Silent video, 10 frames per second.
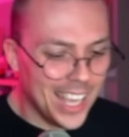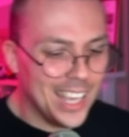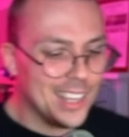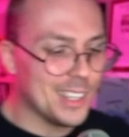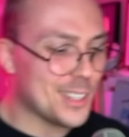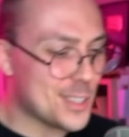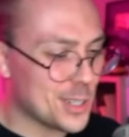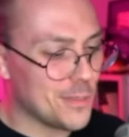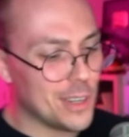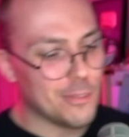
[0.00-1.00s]
The
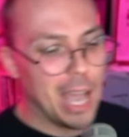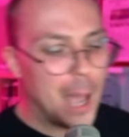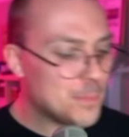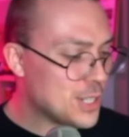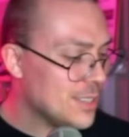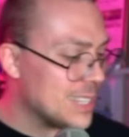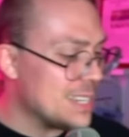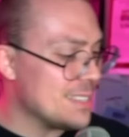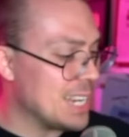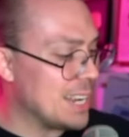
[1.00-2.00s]
conservative option
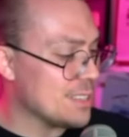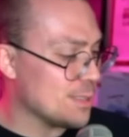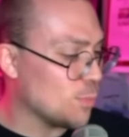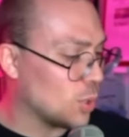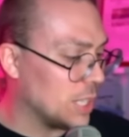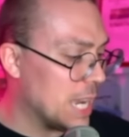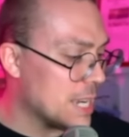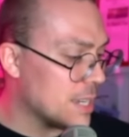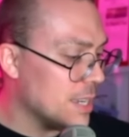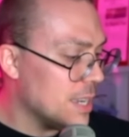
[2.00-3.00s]
these days is more
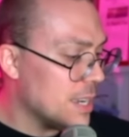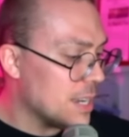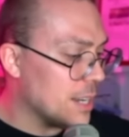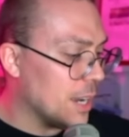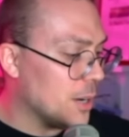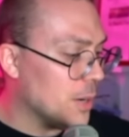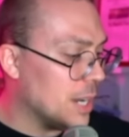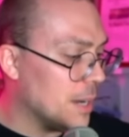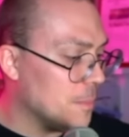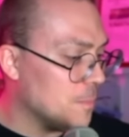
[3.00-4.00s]
like, you
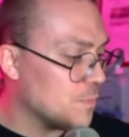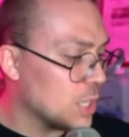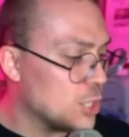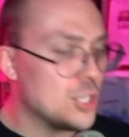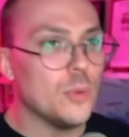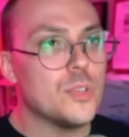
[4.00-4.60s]
know, don't